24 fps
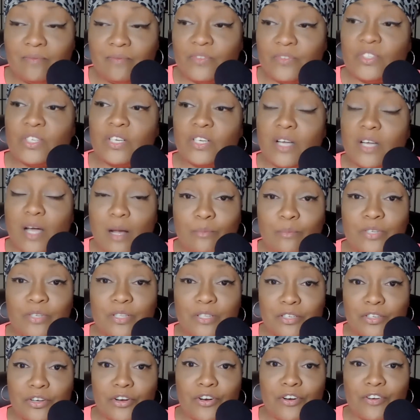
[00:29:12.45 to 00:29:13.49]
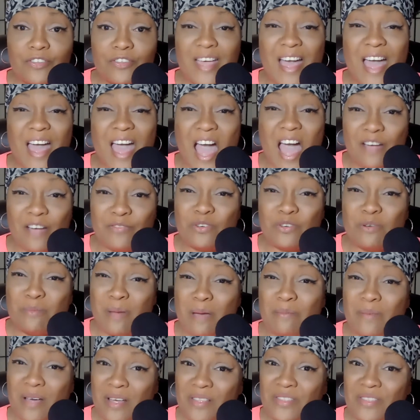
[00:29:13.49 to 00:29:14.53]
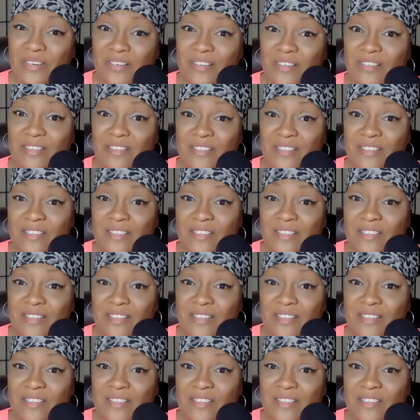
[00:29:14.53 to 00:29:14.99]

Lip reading: to come to this earth after my mother